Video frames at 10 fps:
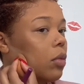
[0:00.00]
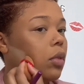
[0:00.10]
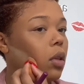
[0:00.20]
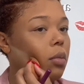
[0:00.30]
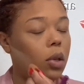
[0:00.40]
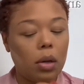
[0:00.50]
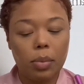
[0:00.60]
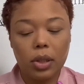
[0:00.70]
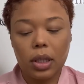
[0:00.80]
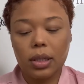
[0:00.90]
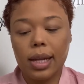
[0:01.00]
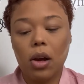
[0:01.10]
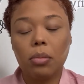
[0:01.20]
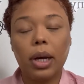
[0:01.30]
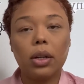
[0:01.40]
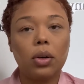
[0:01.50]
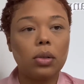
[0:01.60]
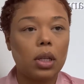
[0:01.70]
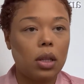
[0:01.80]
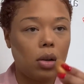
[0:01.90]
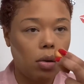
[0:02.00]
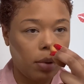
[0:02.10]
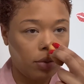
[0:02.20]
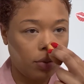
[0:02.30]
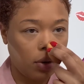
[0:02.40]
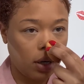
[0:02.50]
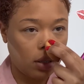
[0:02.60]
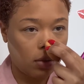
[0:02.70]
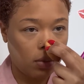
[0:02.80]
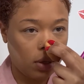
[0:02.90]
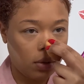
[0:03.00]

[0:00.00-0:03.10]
I'm going to put this down my nose and then on my forehead as well.